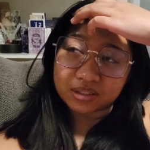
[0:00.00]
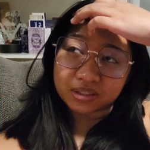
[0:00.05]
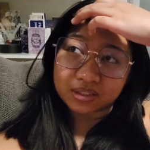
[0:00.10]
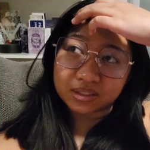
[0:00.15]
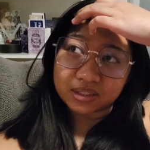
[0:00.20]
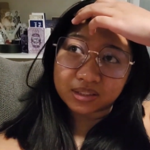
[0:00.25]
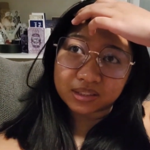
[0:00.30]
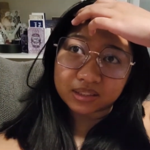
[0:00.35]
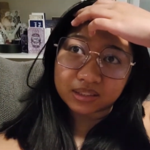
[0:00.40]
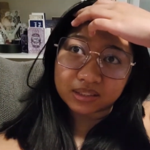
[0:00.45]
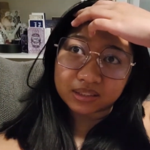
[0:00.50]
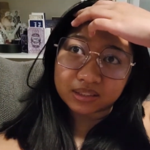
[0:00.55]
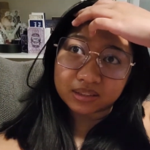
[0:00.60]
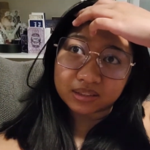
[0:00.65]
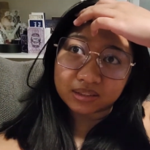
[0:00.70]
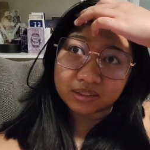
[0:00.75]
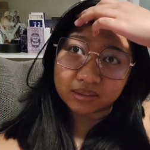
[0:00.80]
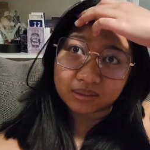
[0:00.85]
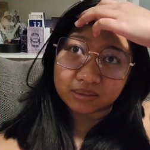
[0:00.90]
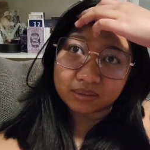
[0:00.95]
honestly,
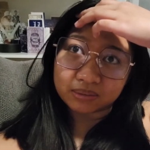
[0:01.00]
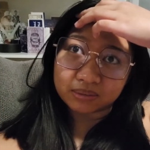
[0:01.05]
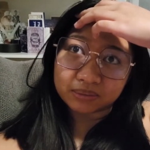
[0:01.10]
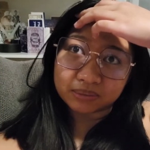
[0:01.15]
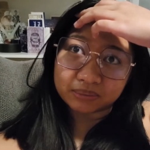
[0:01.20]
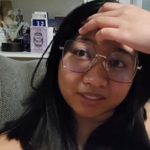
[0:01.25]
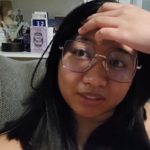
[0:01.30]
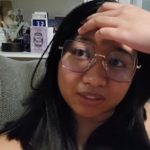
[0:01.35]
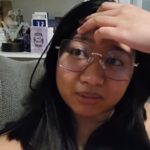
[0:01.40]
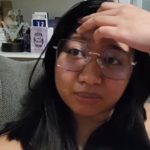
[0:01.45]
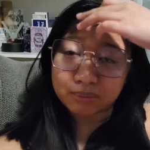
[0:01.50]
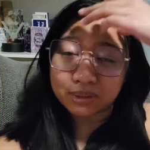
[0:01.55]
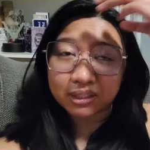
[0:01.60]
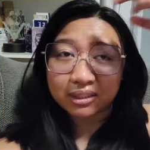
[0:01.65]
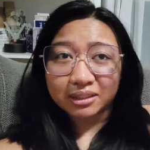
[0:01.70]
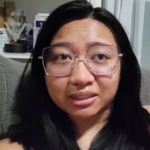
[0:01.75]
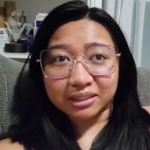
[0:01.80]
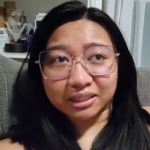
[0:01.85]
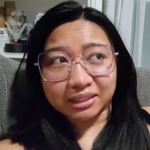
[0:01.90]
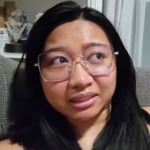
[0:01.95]
so it could have been
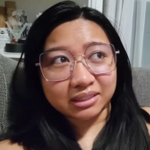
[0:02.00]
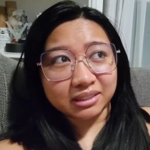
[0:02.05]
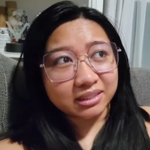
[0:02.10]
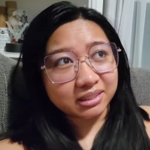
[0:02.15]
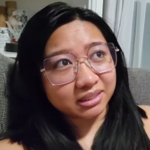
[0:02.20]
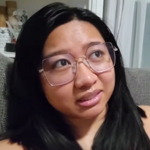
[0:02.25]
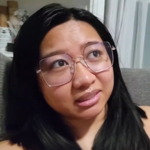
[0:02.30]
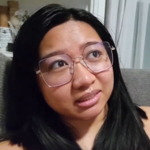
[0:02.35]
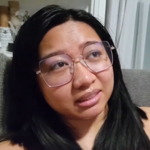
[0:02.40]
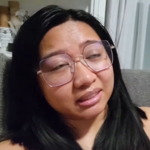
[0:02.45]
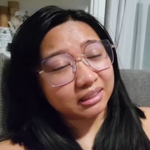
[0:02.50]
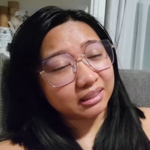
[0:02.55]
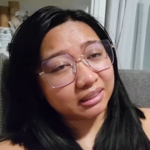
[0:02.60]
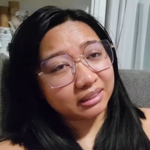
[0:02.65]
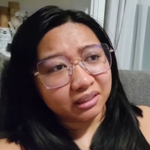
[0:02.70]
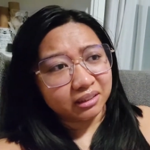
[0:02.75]
condensed in,